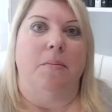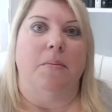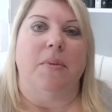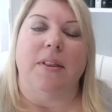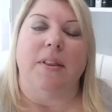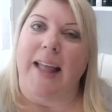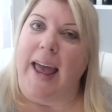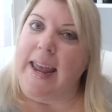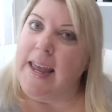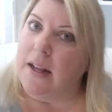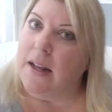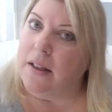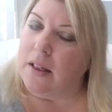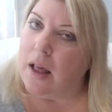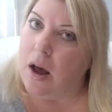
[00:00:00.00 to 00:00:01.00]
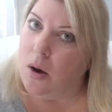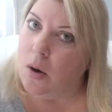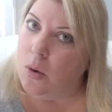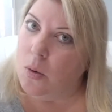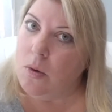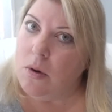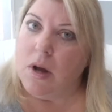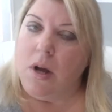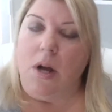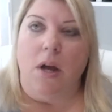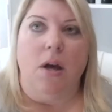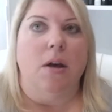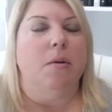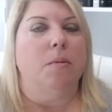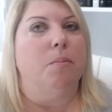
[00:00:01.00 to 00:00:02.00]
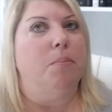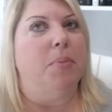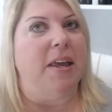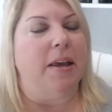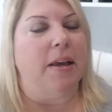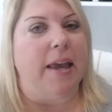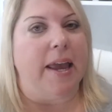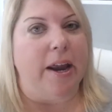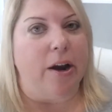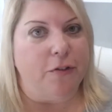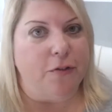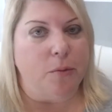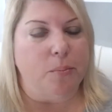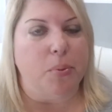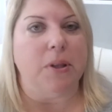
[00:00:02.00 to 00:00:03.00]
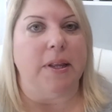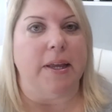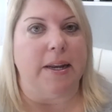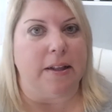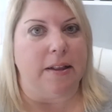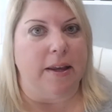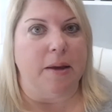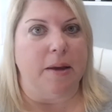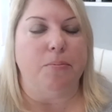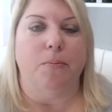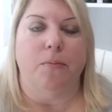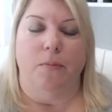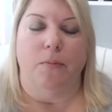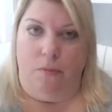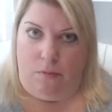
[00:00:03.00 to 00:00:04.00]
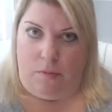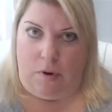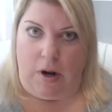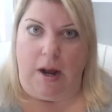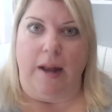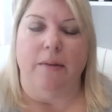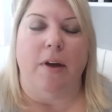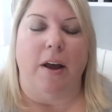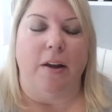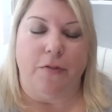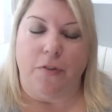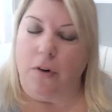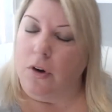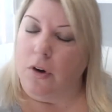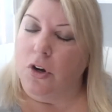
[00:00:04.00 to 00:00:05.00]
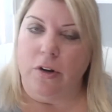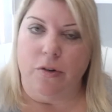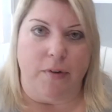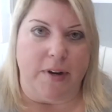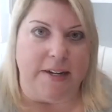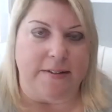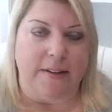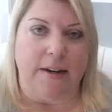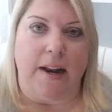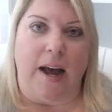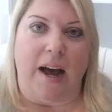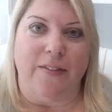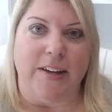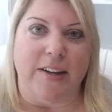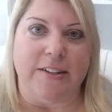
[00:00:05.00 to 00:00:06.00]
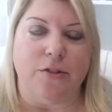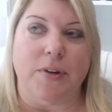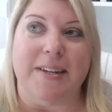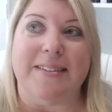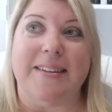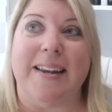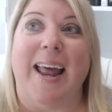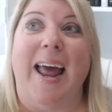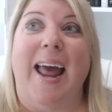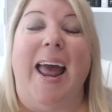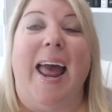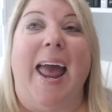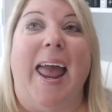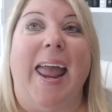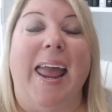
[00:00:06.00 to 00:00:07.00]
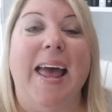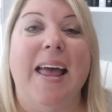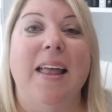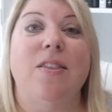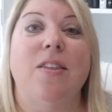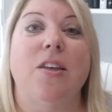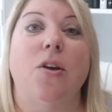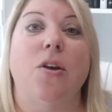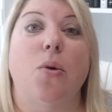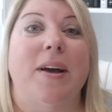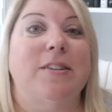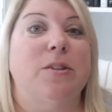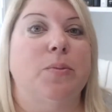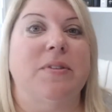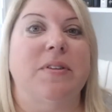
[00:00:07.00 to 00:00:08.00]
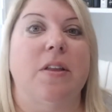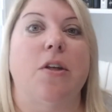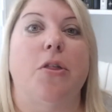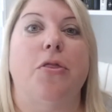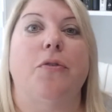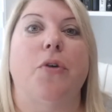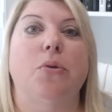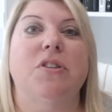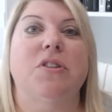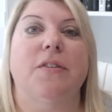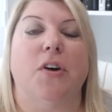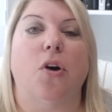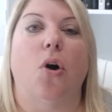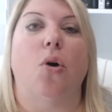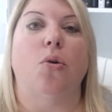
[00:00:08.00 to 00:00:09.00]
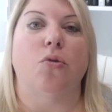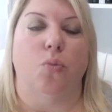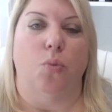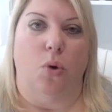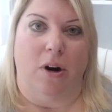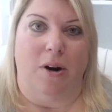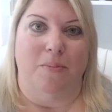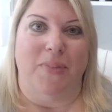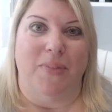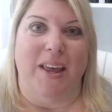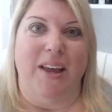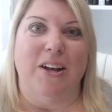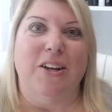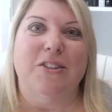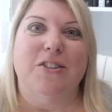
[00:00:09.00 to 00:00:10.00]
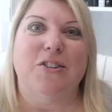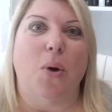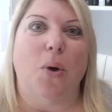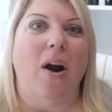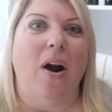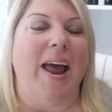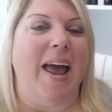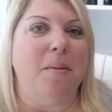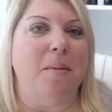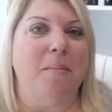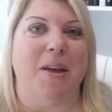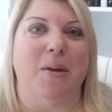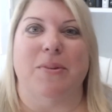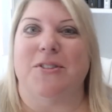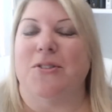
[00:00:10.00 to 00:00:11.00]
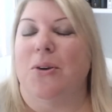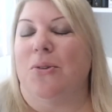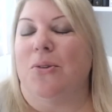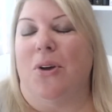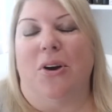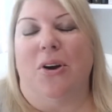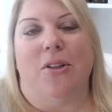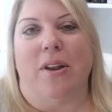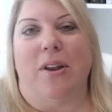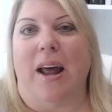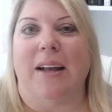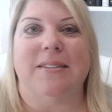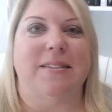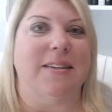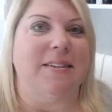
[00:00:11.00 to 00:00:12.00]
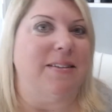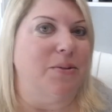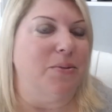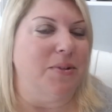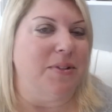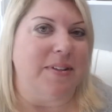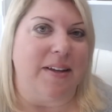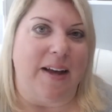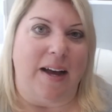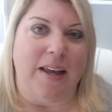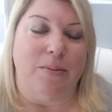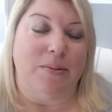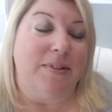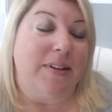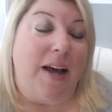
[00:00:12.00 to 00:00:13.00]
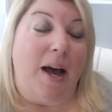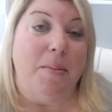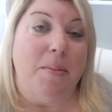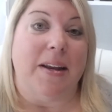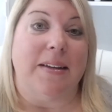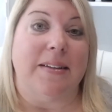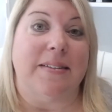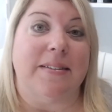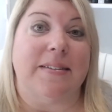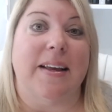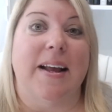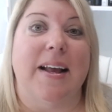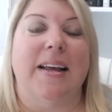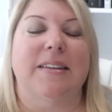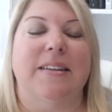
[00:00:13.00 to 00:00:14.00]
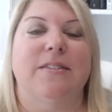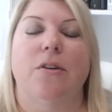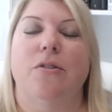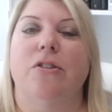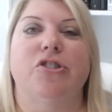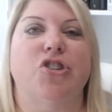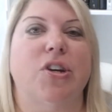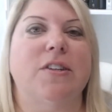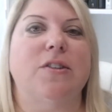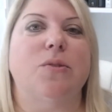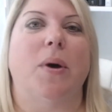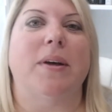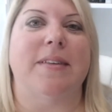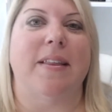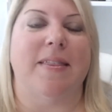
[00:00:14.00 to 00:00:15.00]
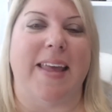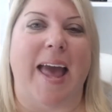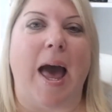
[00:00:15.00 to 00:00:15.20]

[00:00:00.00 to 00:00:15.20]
laying low, being careful politically, and for good reason, an obvious reason. And the US was in the throes of a Cold War. So our enemy was no longer the Nazis, it was communists. So there just wasn't the